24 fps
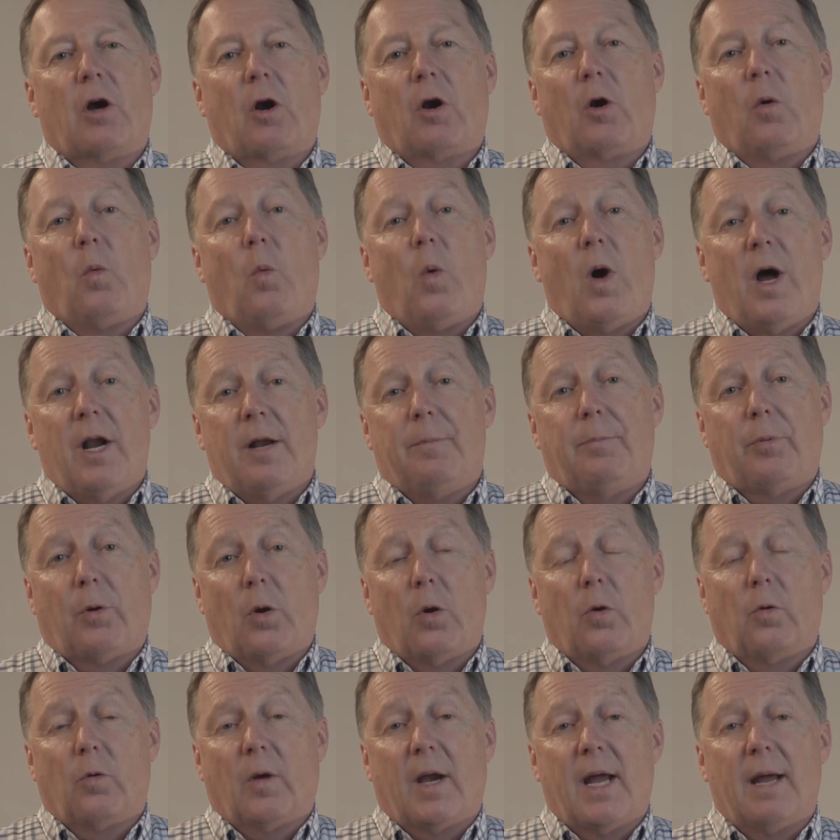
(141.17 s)
our Awana
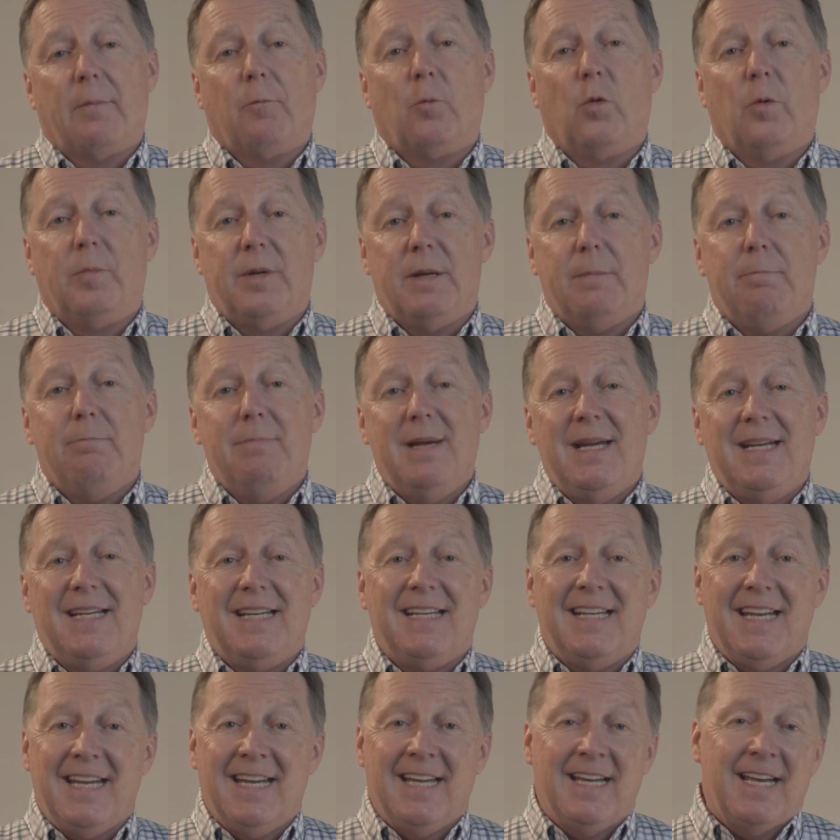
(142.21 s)
program will be
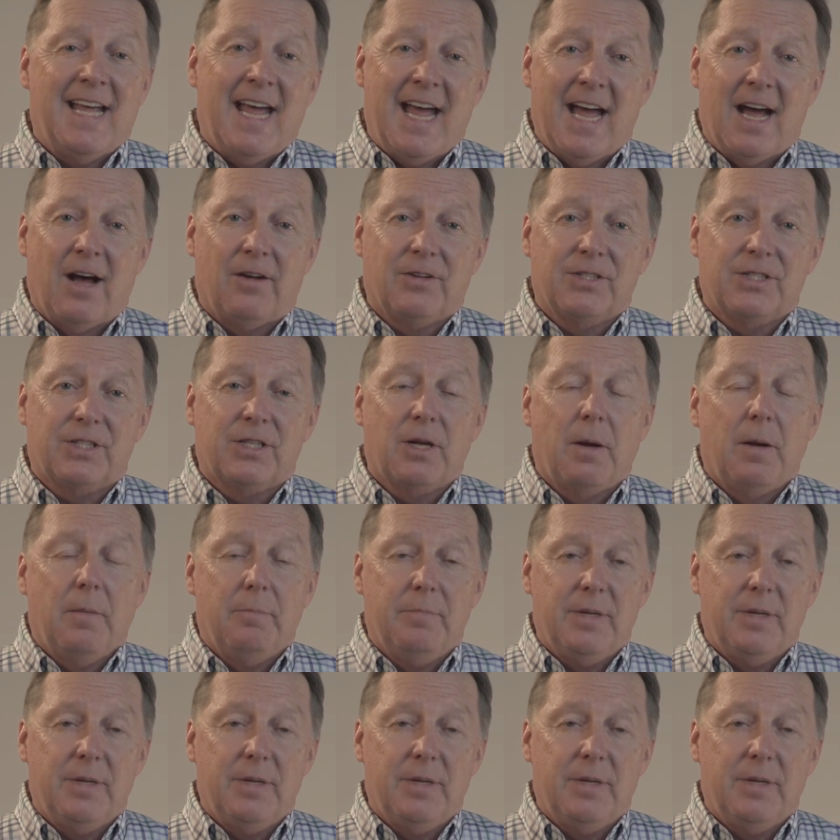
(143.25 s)
meeting in-house